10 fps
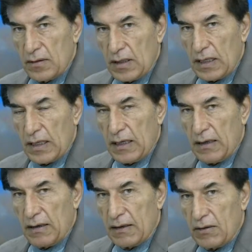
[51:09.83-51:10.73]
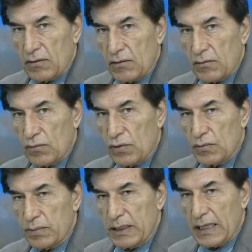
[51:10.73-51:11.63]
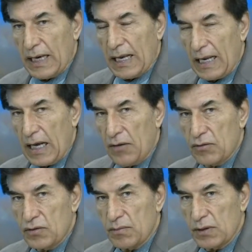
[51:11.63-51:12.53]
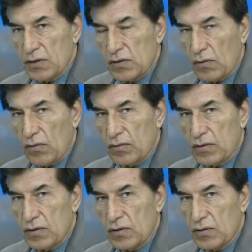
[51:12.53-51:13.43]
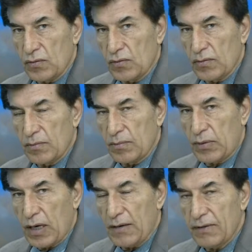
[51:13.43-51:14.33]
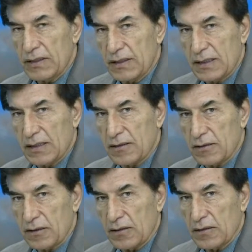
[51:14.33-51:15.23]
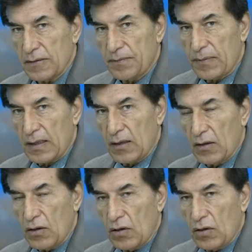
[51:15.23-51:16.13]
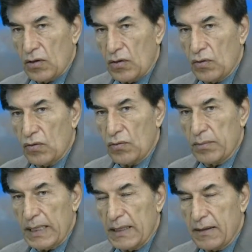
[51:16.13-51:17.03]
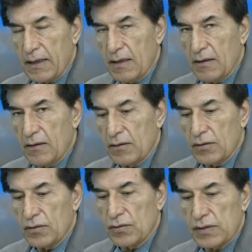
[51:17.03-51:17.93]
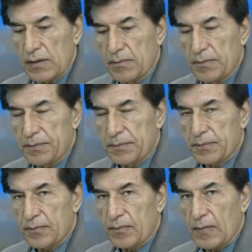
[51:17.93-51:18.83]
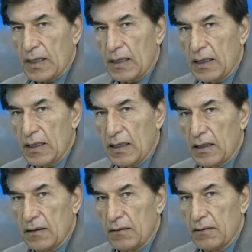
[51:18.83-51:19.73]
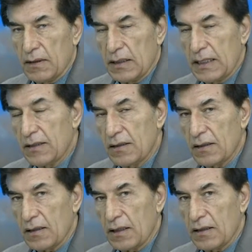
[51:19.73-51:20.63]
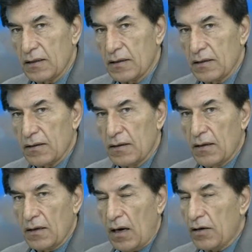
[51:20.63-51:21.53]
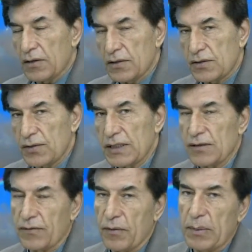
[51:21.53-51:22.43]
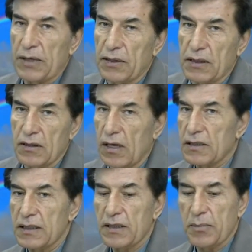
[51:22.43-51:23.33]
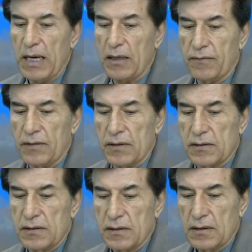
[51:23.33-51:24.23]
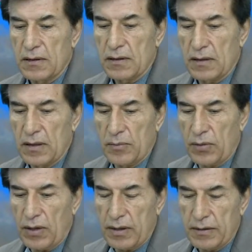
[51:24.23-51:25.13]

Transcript: uh, would be allowed to be sold to private citizens who may then use them uh, in, in, on the streets of America, not in the battlefields abroad.